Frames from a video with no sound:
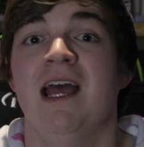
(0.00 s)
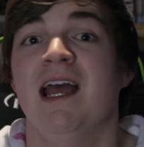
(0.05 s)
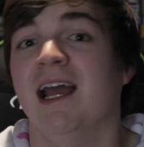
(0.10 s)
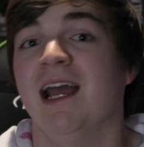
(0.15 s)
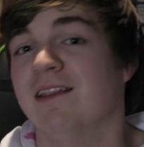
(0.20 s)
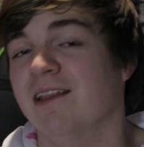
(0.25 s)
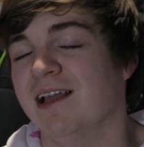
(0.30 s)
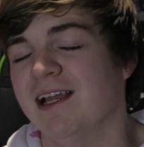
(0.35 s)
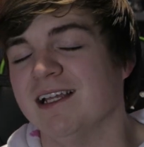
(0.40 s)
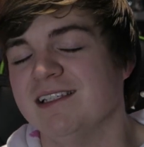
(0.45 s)

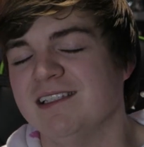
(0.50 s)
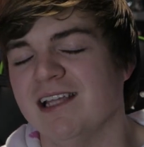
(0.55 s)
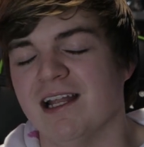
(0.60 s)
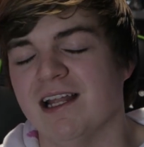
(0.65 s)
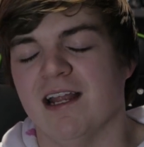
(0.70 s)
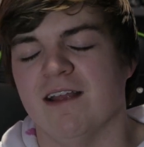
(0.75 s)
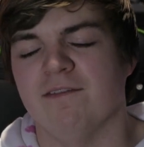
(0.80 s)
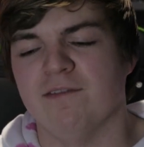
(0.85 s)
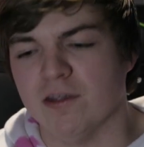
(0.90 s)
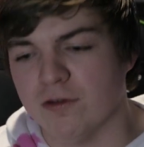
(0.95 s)
And like I said,
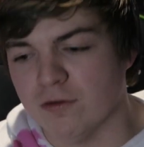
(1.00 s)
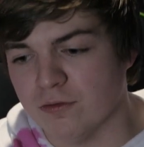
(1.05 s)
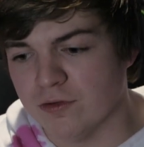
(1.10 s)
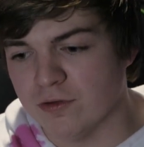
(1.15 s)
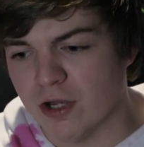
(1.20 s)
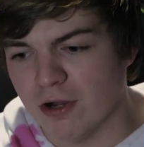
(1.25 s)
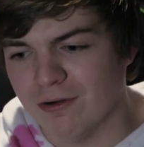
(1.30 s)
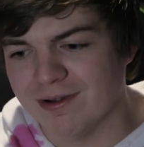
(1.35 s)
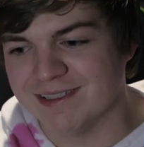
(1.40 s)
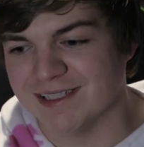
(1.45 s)
if you
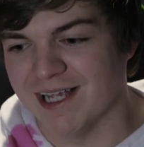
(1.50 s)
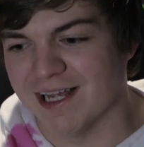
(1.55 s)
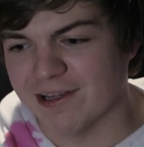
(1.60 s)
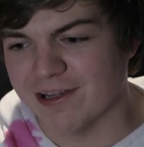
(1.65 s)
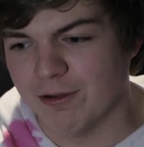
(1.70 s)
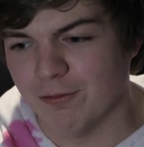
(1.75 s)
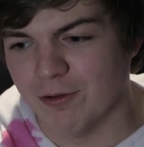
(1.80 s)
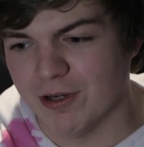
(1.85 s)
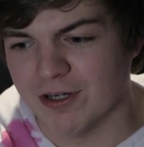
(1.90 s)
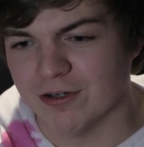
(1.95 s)
know
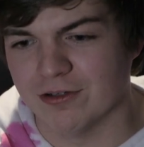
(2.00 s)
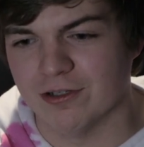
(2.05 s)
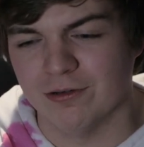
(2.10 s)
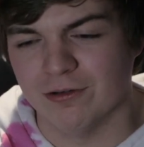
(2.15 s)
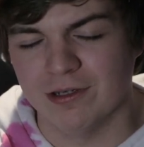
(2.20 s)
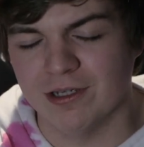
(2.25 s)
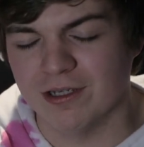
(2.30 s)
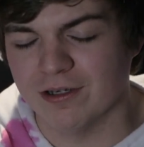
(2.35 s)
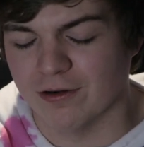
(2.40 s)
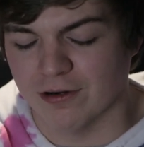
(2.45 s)
exactly what you're
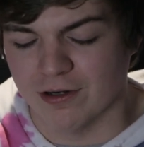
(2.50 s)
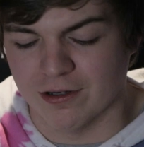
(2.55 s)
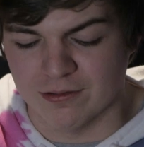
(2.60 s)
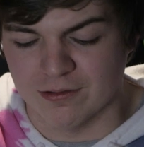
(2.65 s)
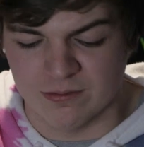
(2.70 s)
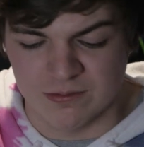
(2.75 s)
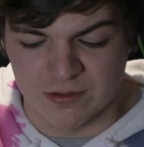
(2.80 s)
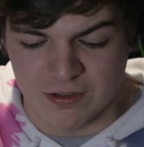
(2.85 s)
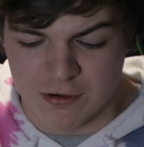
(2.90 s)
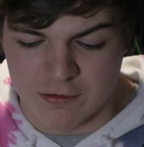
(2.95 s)
doing or
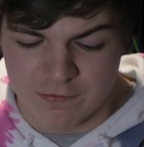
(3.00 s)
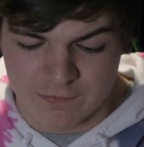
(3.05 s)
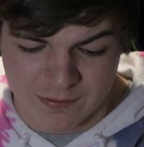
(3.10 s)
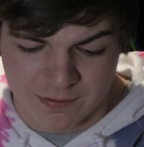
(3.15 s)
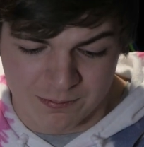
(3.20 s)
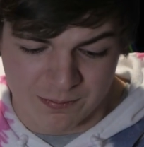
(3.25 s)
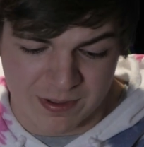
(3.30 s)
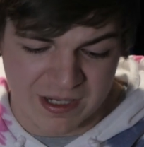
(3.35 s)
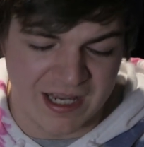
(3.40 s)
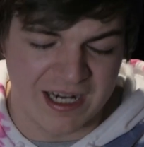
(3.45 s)
knew
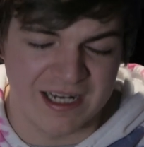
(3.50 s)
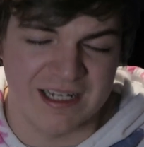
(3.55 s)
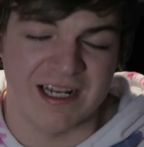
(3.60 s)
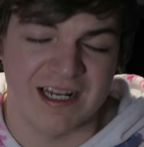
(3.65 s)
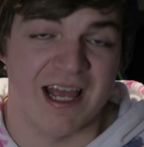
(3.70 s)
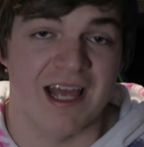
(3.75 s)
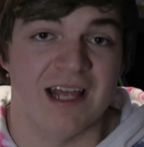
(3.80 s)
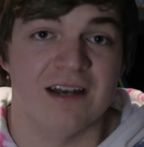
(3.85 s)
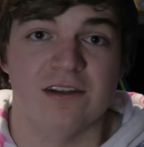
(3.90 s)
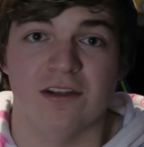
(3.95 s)
from beginning to
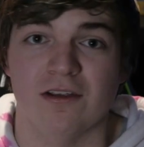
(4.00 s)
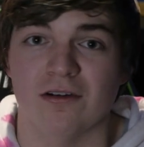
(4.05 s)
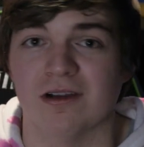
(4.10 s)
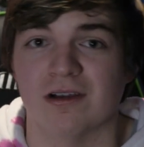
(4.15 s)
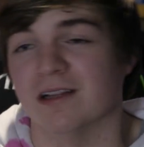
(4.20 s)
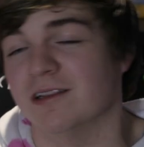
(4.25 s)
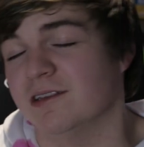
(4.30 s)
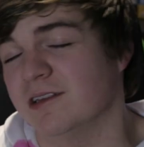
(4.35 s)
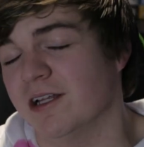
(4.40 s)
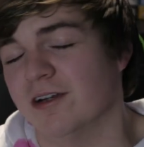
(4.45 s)
end, you
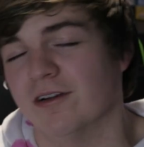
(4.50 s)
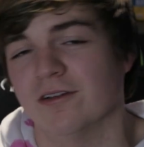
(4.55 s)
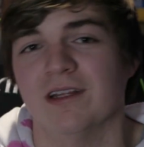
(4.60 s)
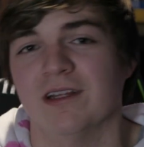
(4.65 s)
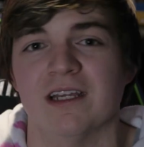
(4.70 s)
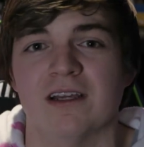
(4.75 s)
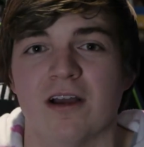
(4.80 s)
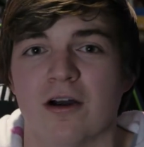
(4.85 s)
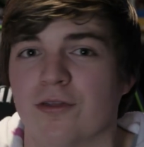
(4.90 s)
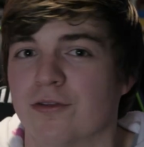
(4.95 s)
could
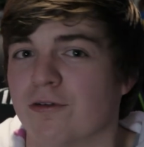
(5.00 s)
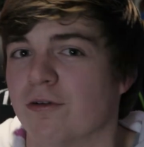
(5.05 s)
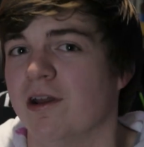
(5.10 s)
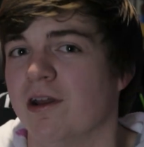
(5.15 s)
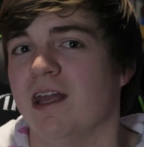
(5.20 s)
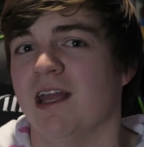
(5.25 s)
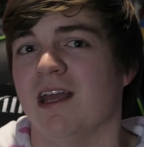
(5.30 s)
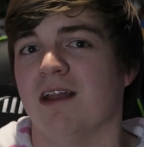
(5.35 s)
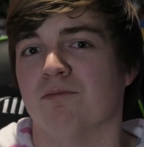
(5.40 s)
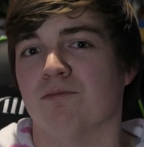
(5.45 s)
literally go through
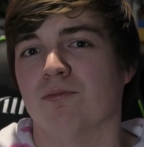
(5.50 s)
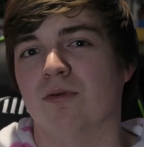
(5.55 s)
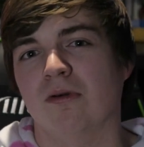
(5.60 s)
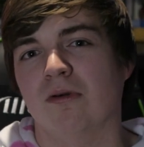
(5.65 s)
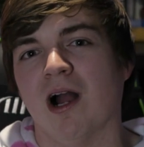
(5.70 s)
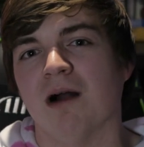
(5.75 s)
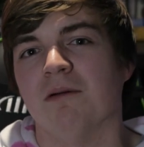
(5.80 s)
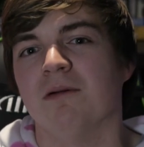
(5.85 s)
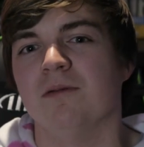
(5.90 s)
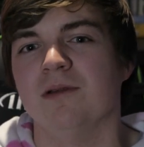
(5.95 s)
it in
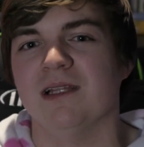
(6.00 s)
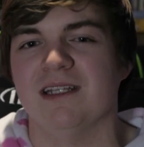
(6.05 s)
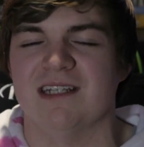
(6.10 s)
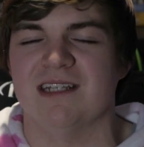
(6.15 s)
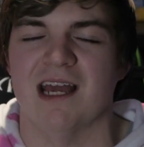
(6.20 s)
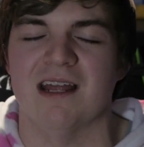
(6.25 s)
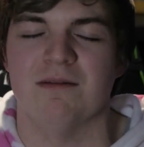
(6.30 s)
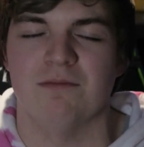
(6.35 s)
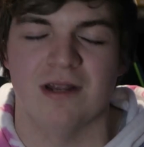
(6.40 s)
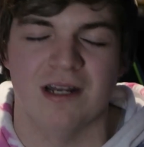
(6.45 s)
probably
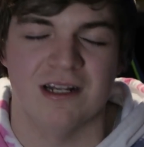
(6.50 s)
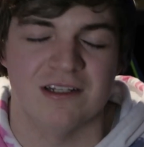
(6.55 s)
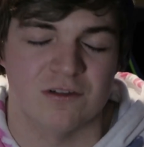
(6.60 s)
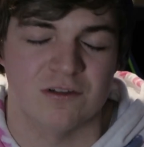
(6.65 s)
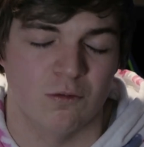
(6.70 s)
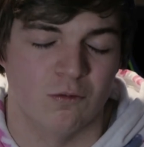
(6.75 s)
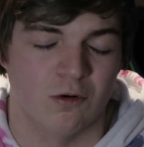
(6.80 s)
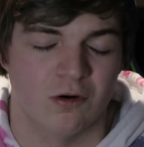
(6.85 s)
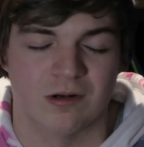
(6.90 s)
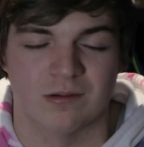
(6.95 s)
10 minutes
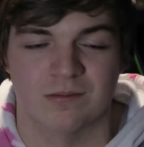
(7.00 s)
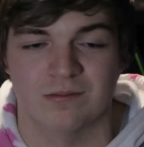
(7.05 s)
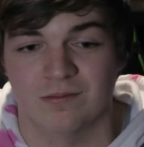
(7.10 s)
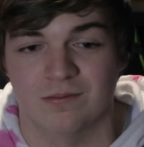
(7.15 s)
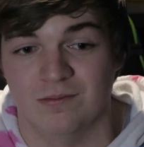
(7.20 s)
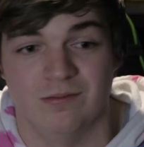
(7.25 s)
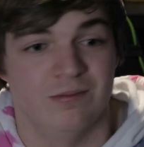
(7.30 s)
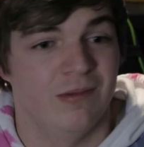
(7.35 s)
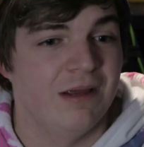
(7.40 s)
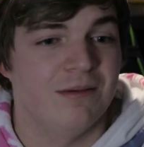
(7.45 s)
or
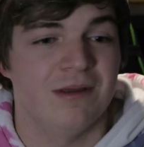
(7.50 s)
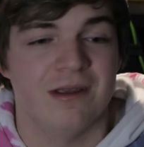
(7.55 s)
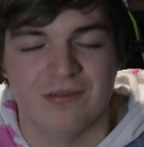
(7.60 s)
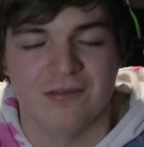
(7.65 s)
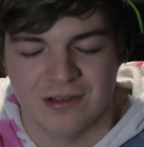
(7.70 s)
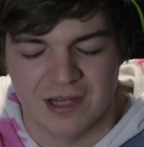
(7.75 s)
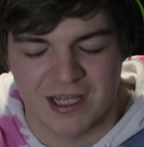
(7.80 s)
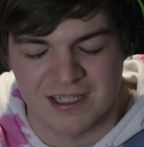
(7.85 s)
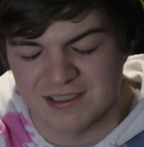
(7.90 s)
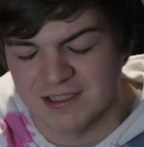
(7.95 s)
maybe
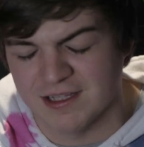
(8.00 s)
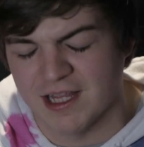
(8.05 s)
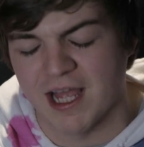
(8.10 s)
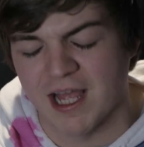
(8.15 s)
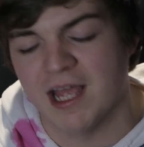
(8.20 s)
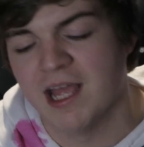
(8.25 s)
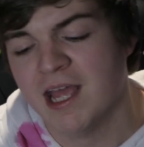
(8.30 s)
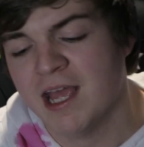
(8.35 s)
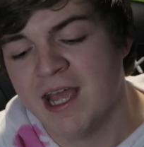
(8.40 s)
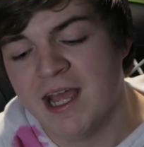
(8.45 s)
even less than that.